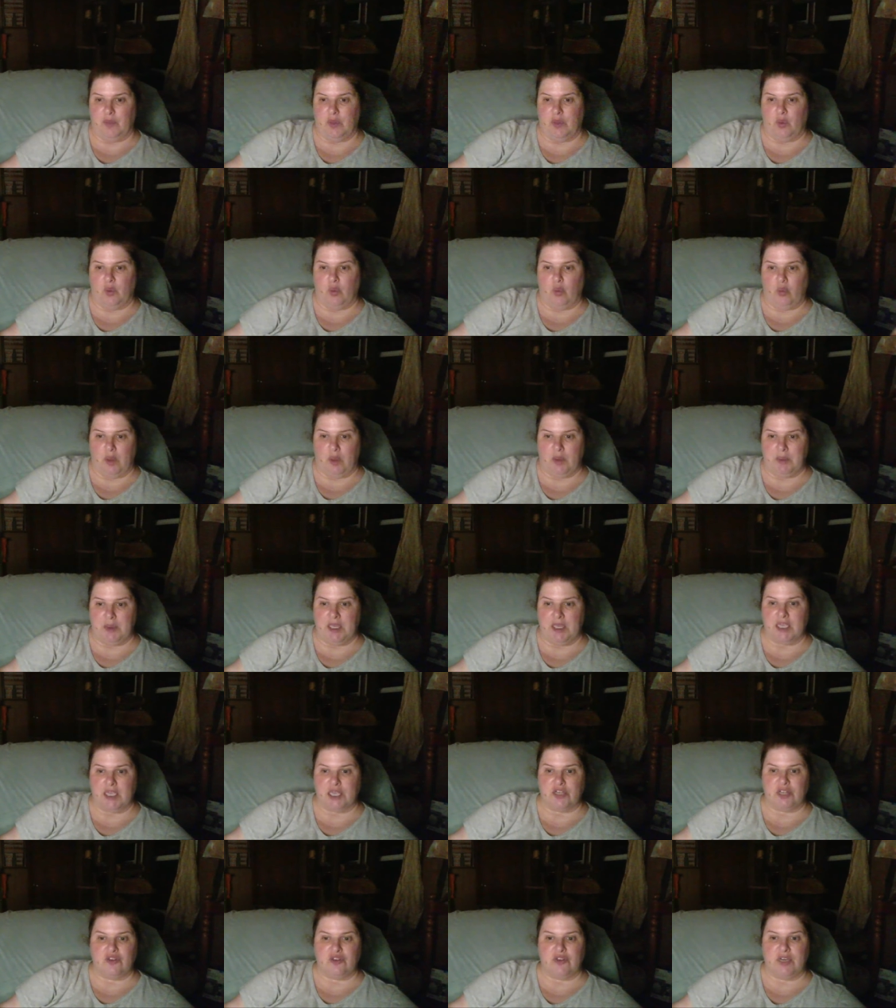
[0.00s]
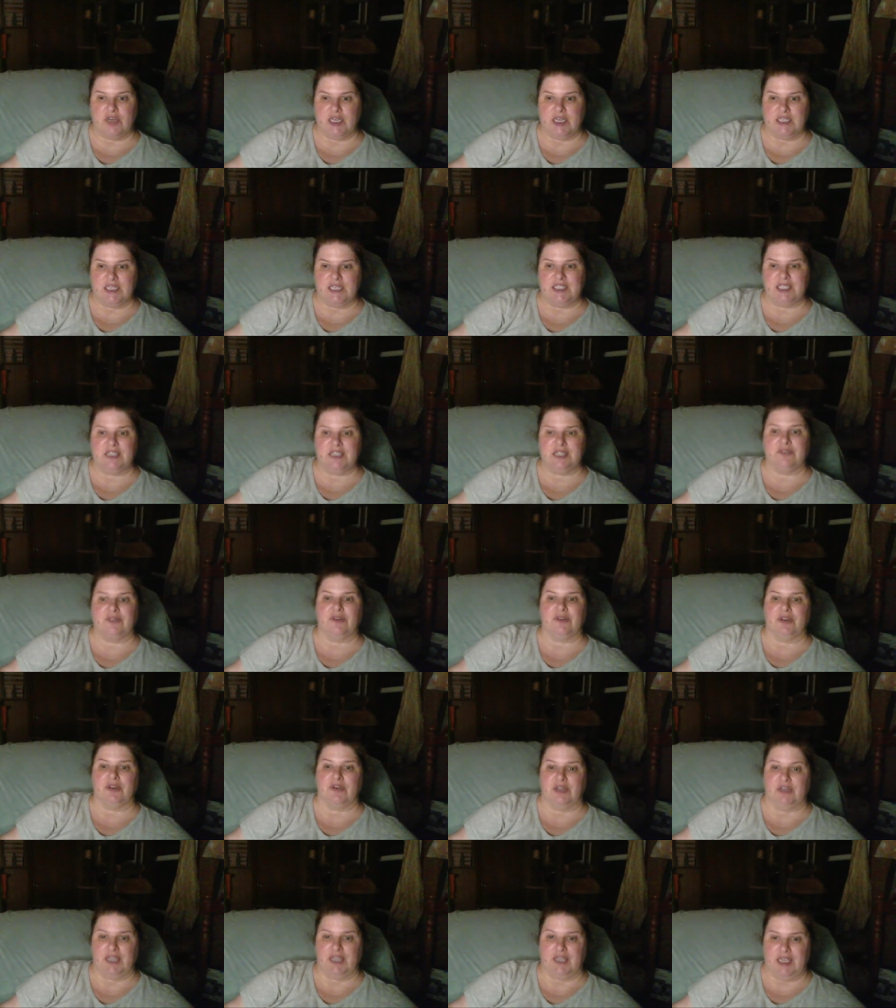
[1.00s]
Women get treated
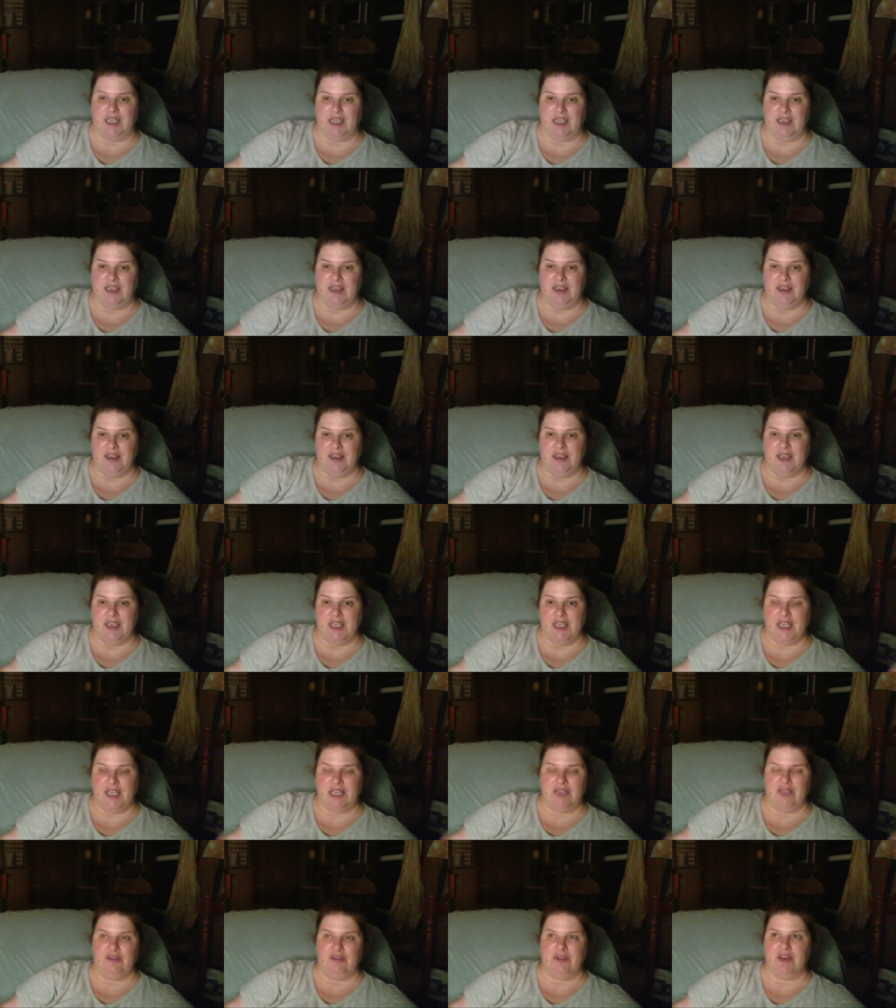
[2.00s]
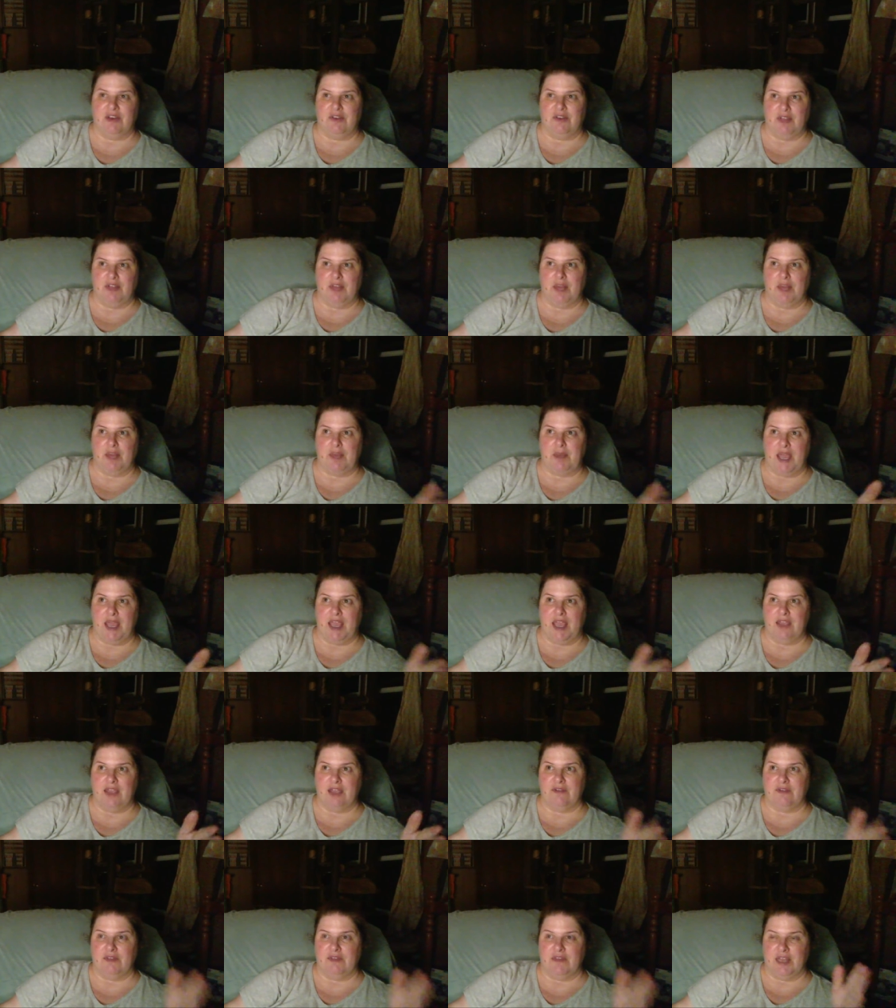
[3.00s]
differently, even if they
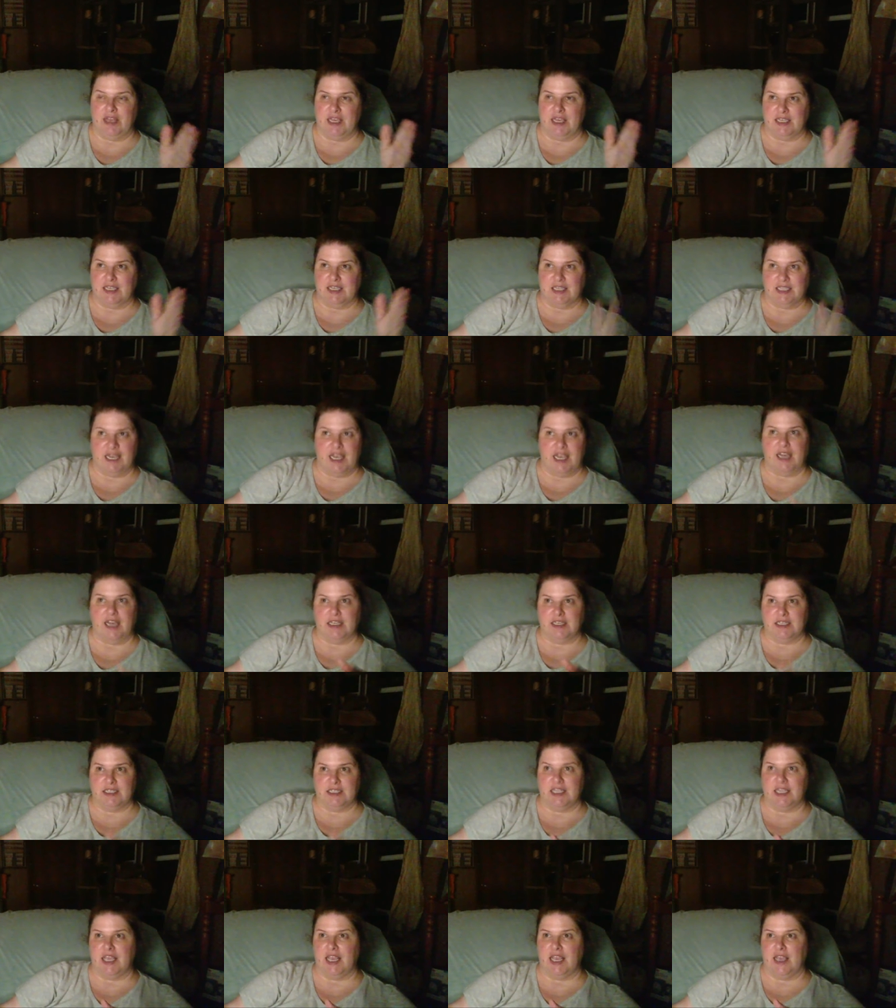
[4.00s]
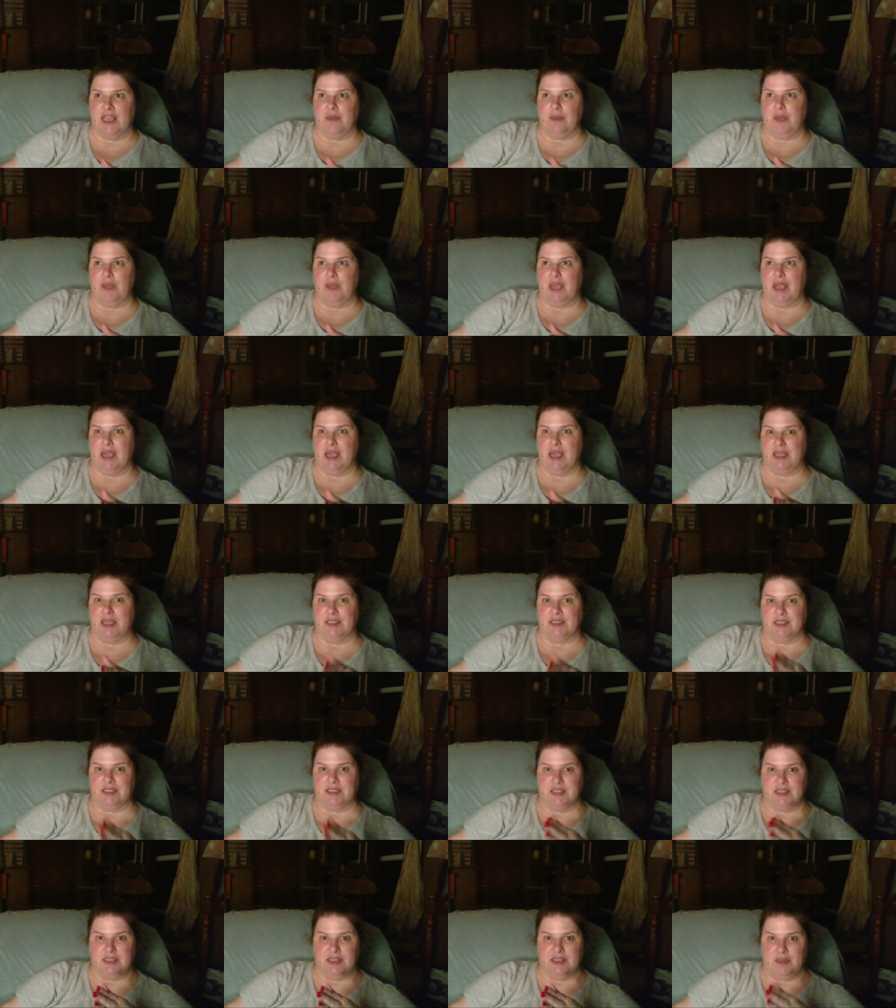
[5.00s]
behave the exact same as
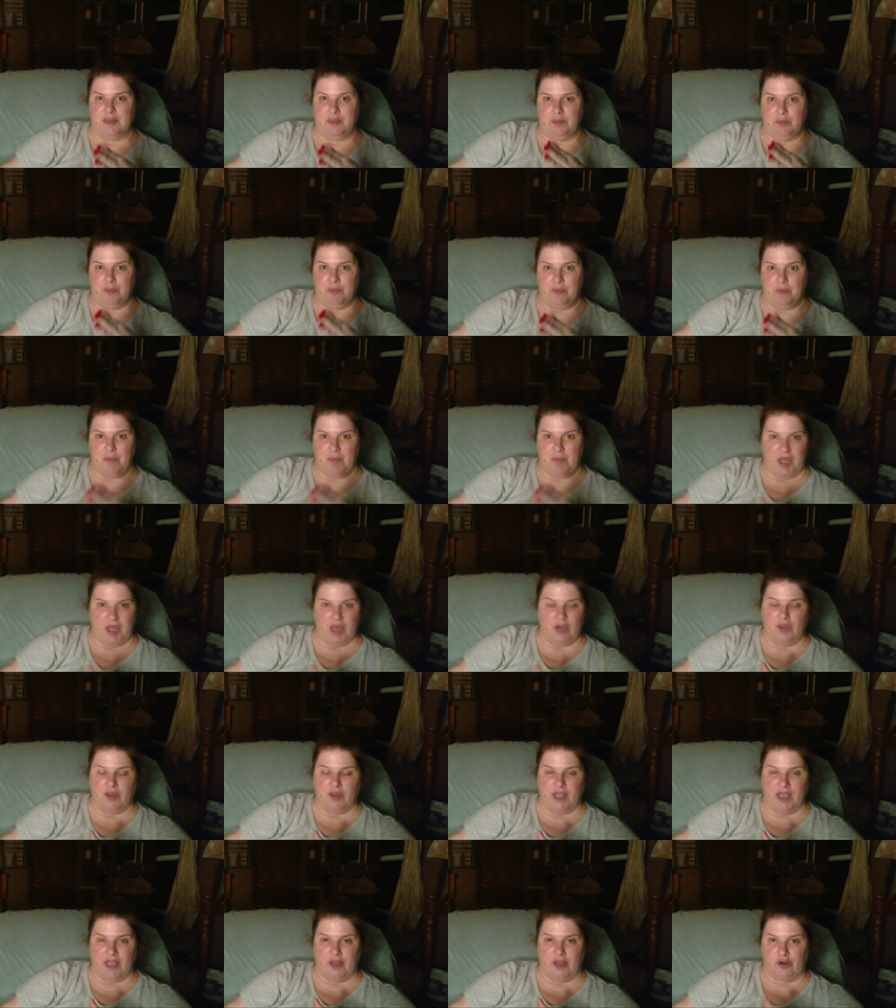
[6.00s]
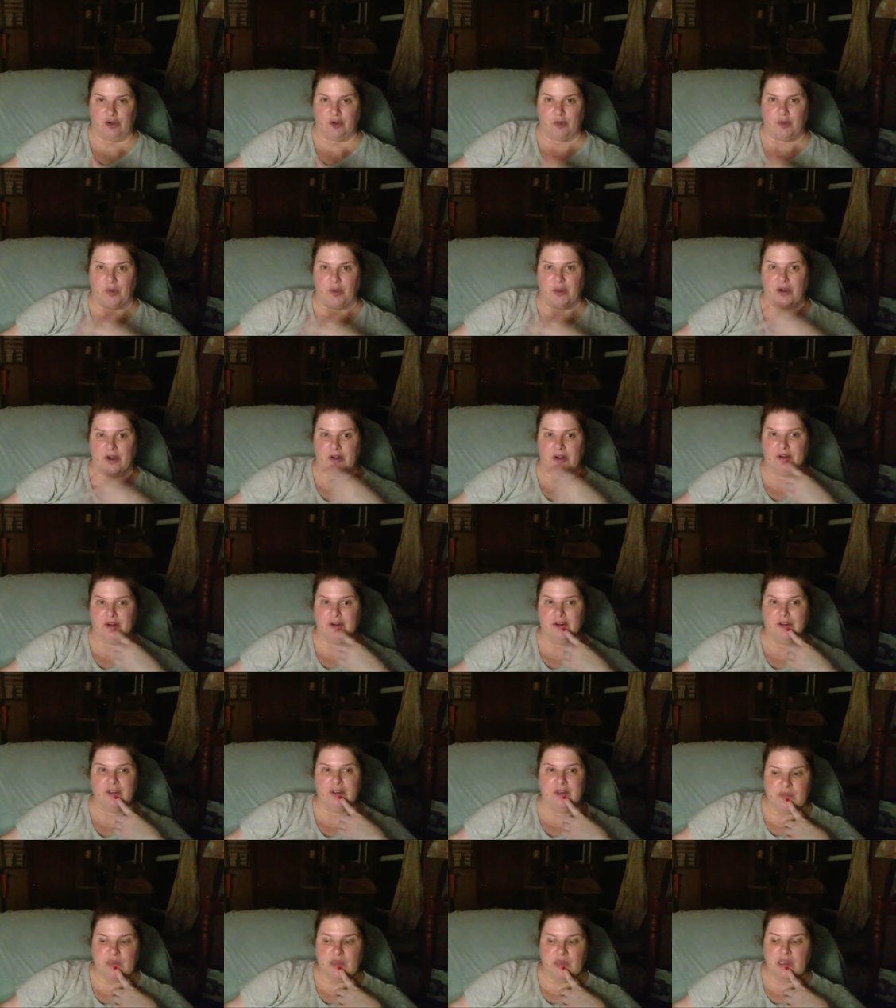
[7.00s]
the male counterpart.
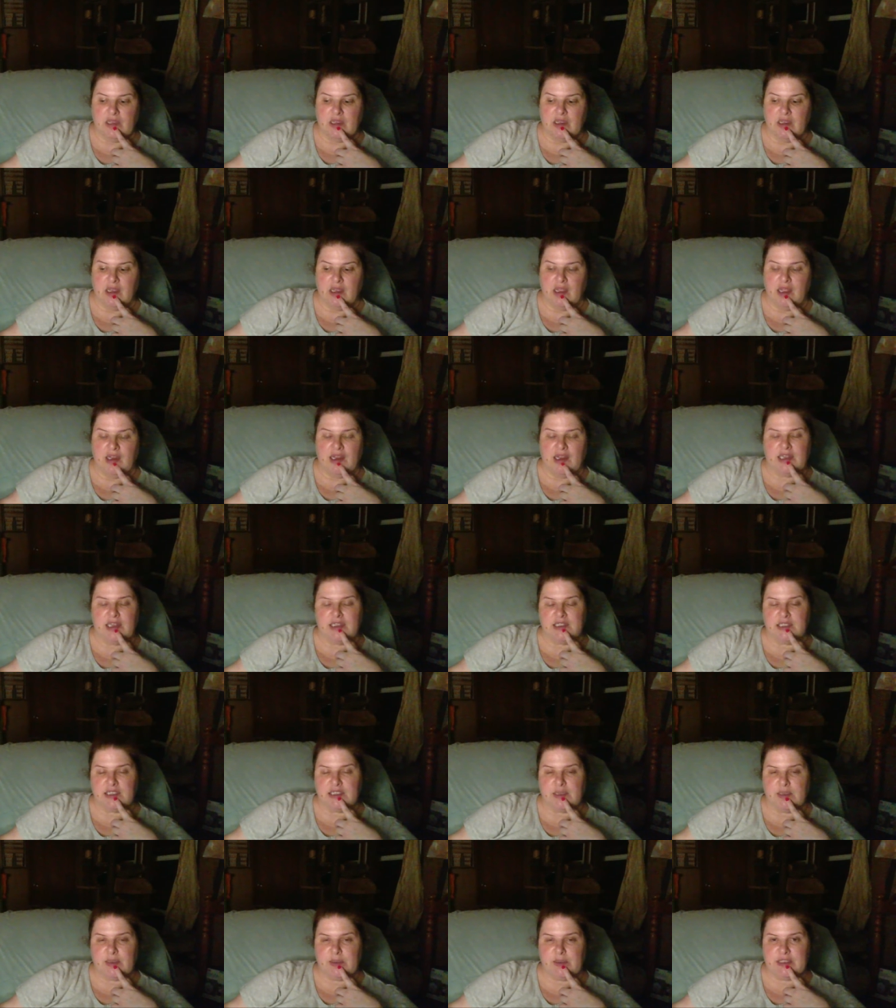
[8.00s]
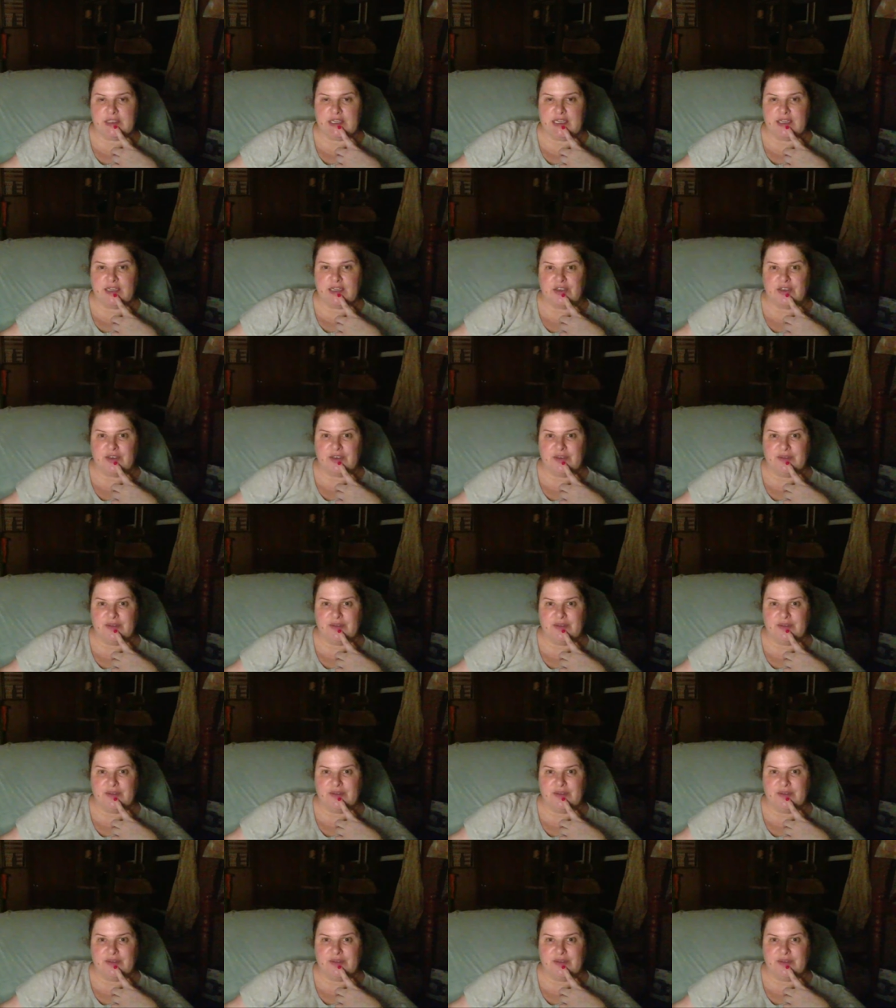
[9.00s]
And that's a double standard.